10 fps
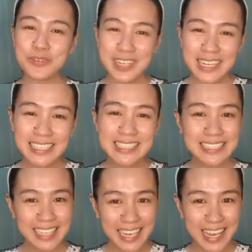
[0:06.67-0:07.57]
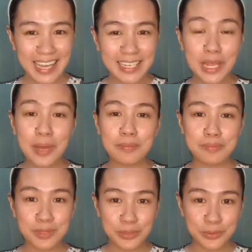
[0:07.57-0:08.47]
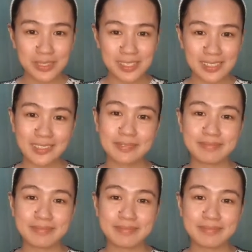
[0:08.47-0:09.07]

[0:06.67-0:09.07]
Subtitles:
Grace and Beauty.